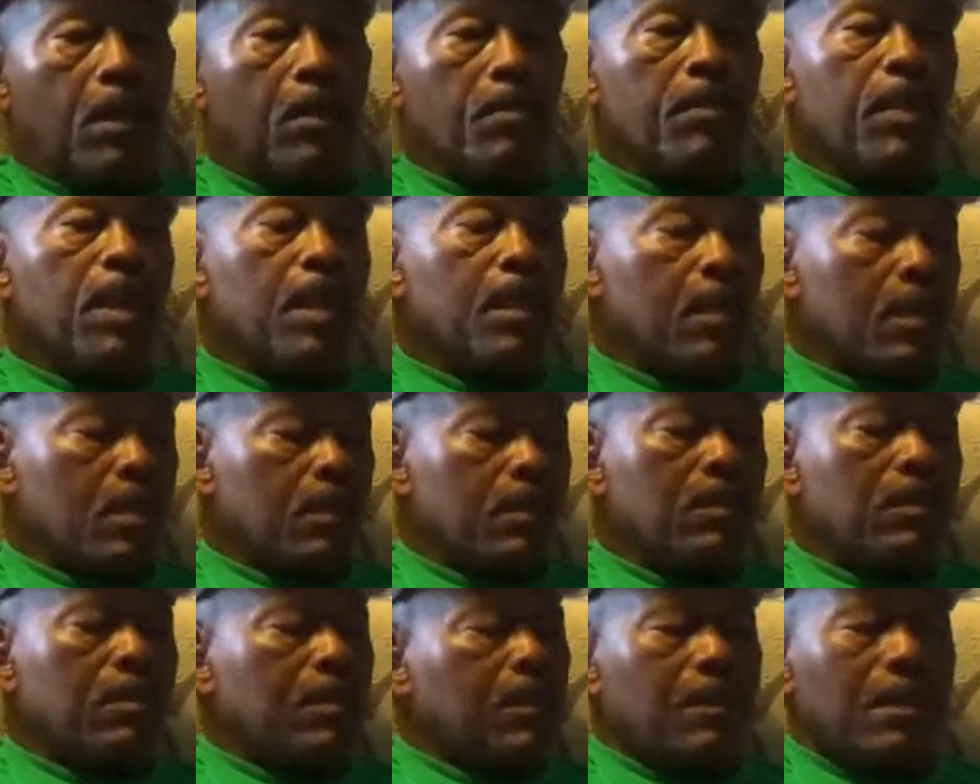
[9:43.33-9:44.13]
His name,
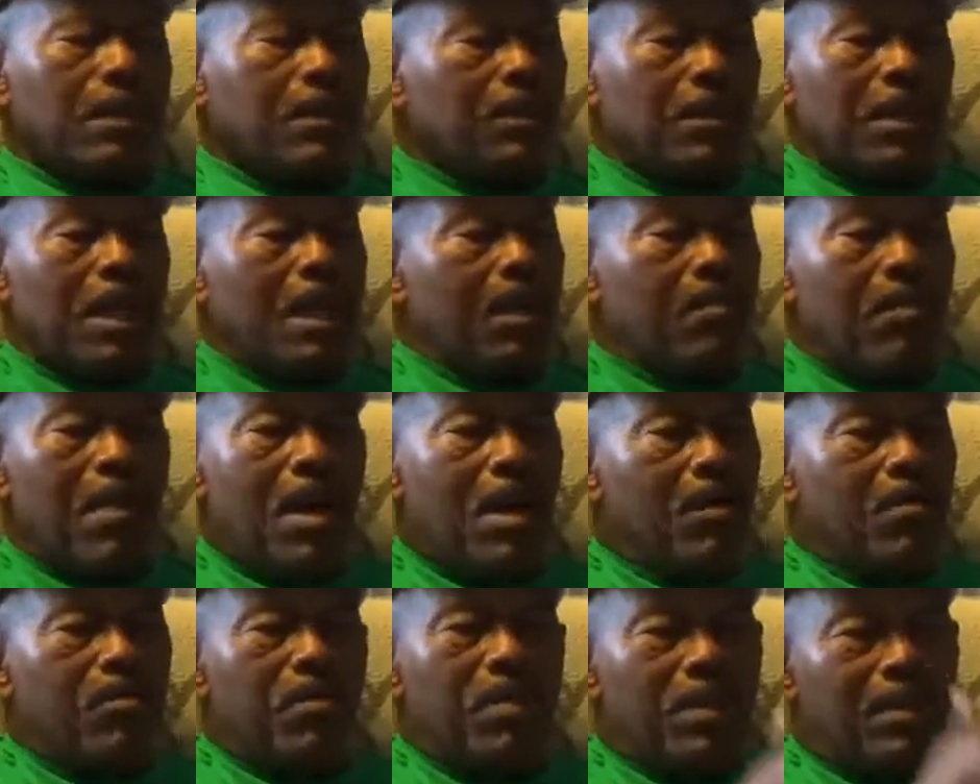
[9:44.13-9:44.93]
his, his name
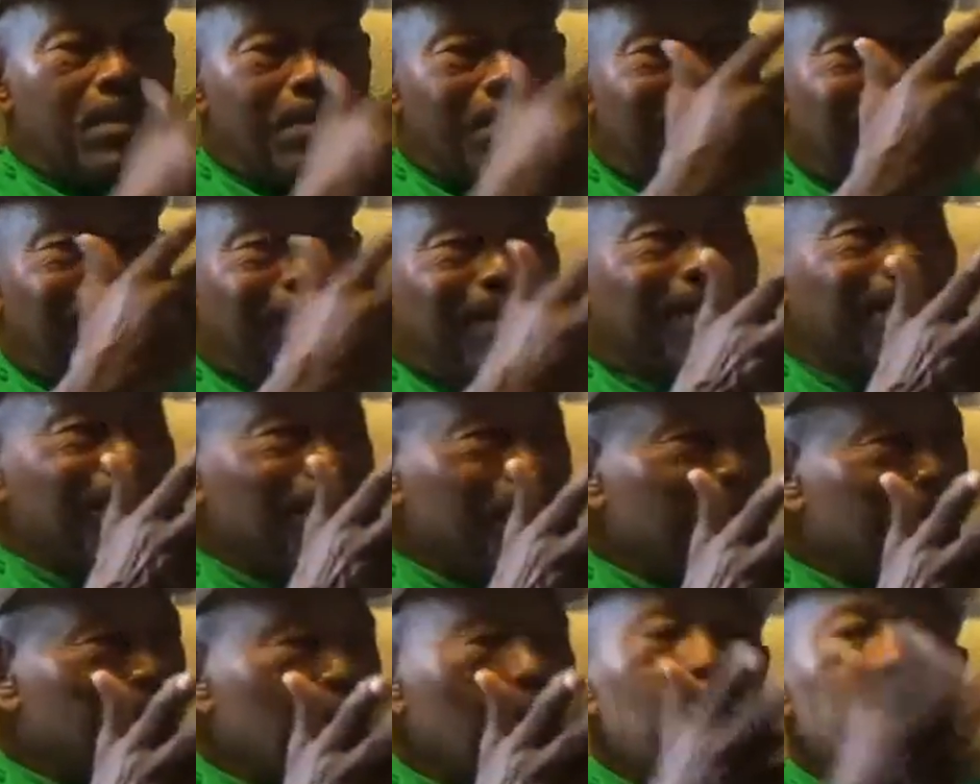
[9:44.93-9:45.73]
might have been uh,
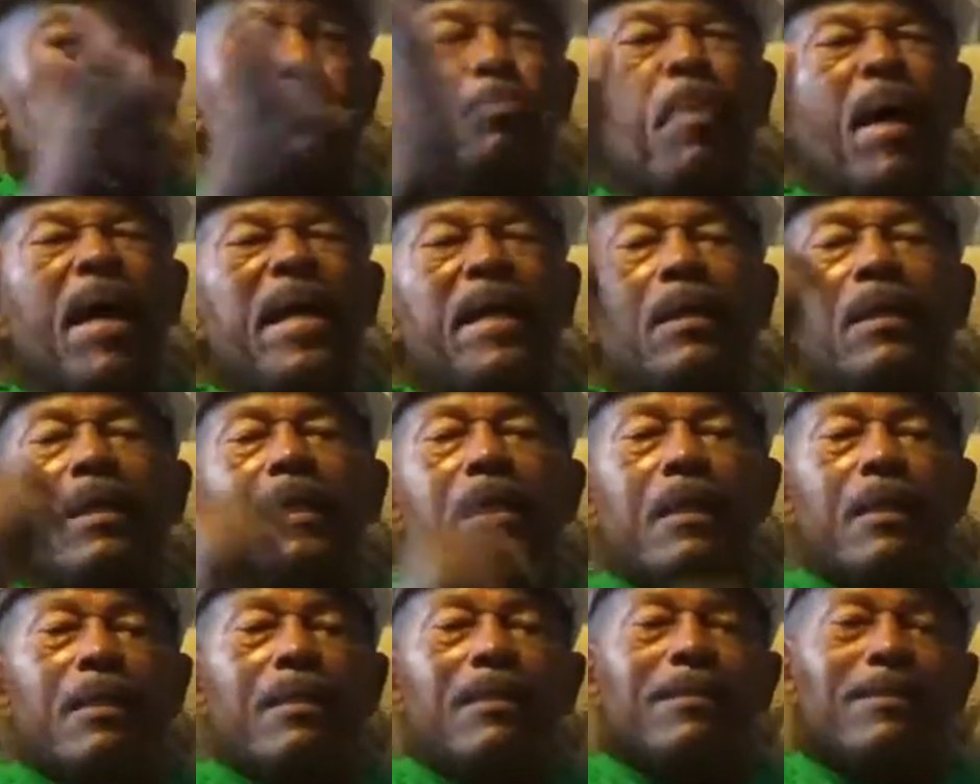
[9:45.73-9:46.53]
Spike
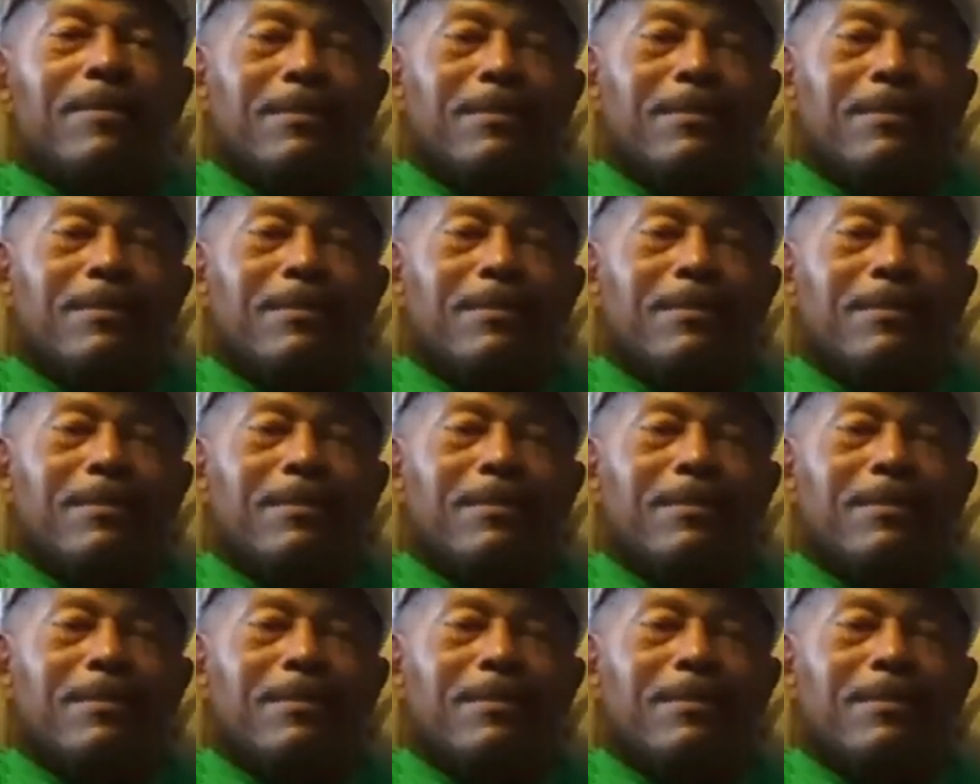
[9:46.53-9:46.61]
Lee.